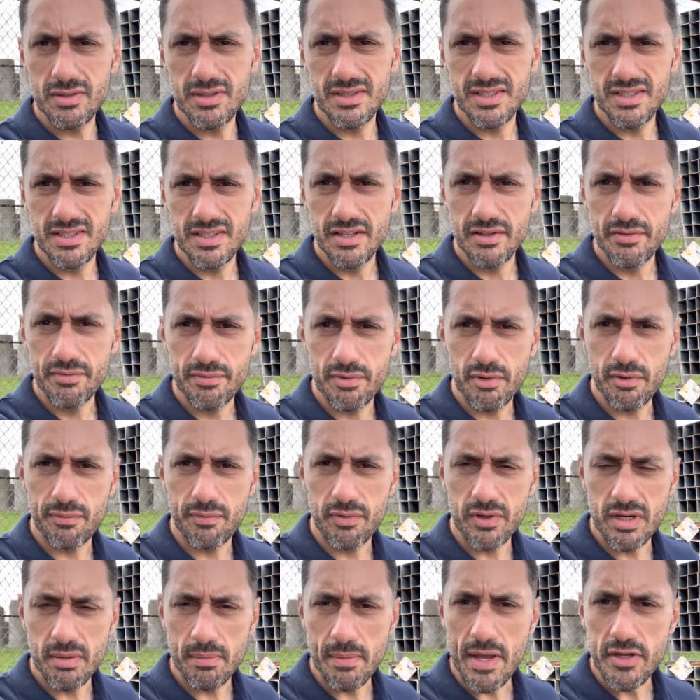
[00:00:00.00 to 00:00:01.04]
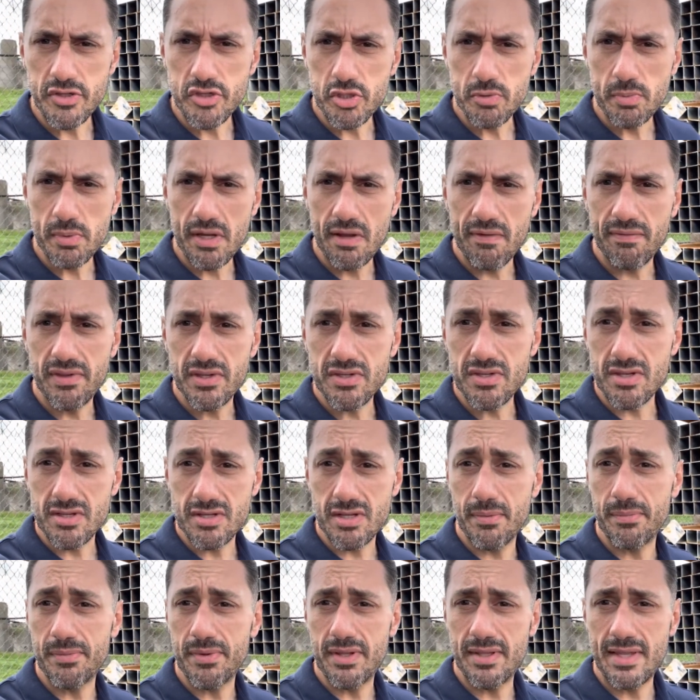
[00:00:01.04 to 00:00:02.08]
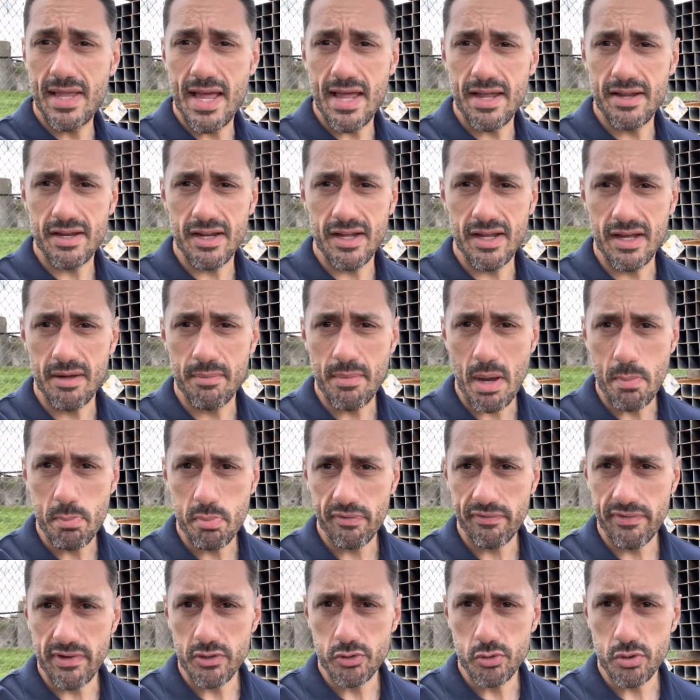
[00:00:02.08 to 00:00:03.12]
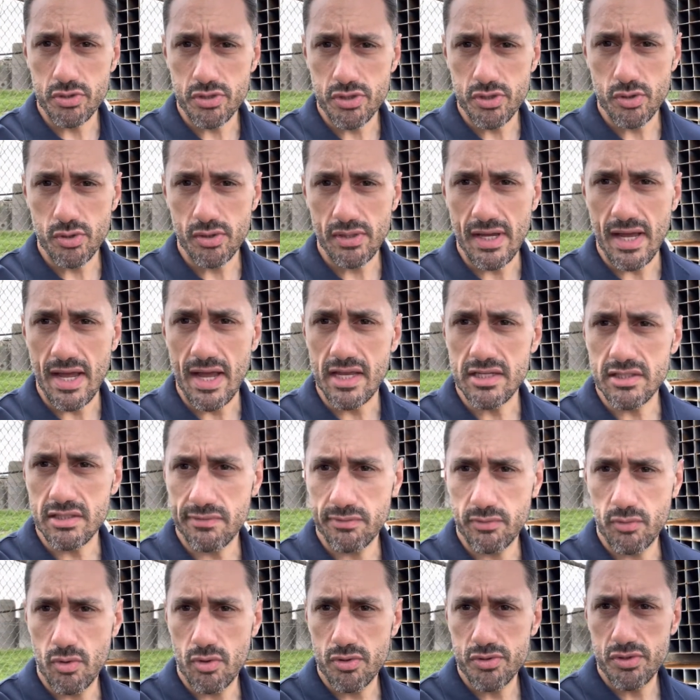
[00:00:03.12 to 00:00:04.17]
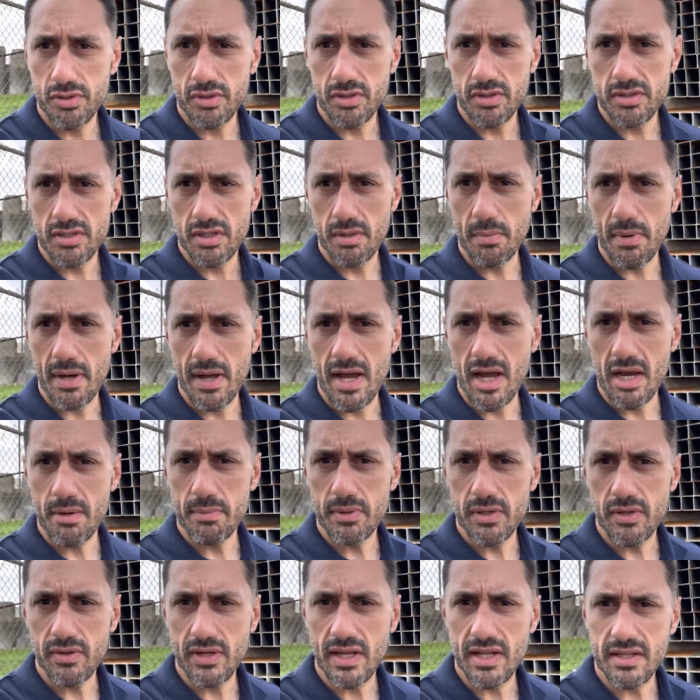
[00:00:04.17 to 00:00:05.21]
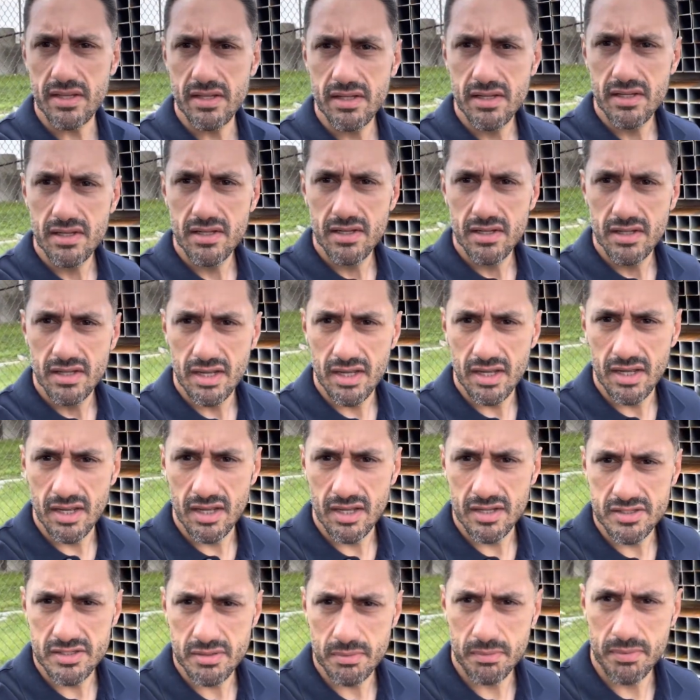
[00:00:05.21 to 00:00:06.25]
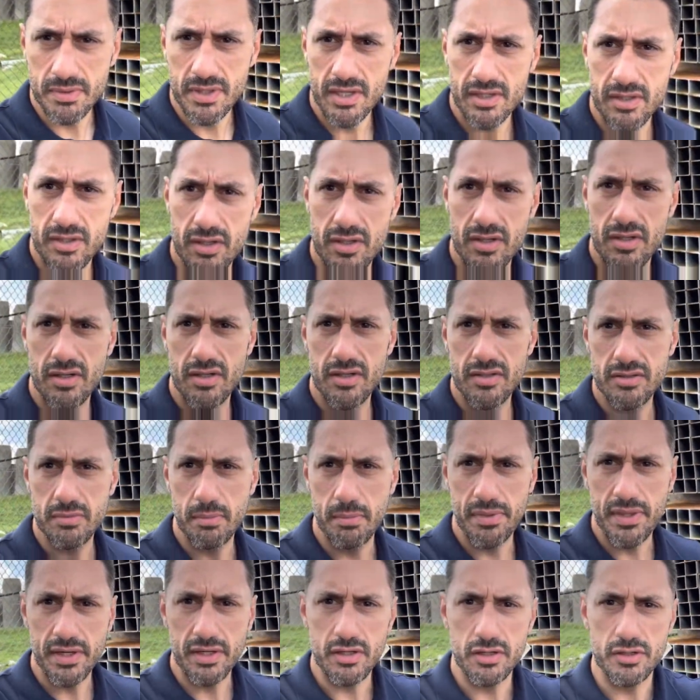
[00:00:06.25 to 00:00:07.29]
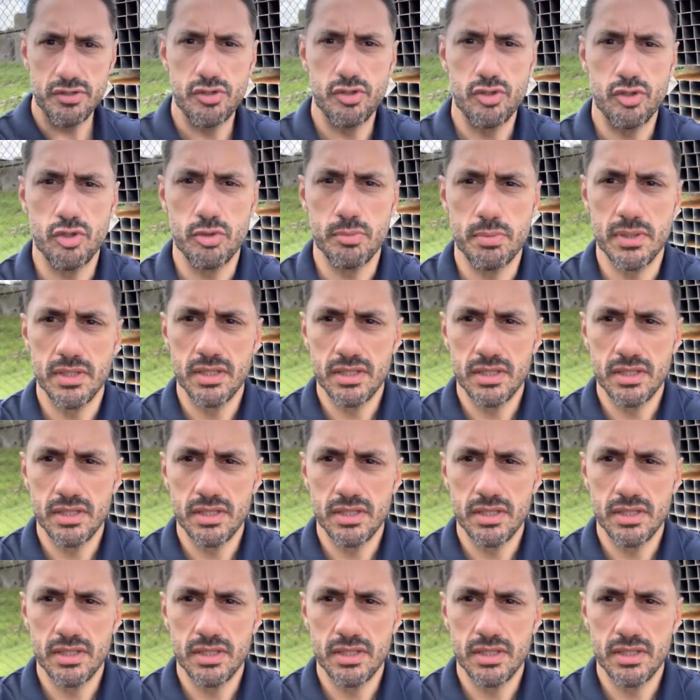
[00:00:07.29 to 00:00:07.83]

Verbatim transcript: Feel free to message me if this is something that uh, might be of interest to you guys. And of course, you can see behind me, you got uh, some thicker, some thicker tube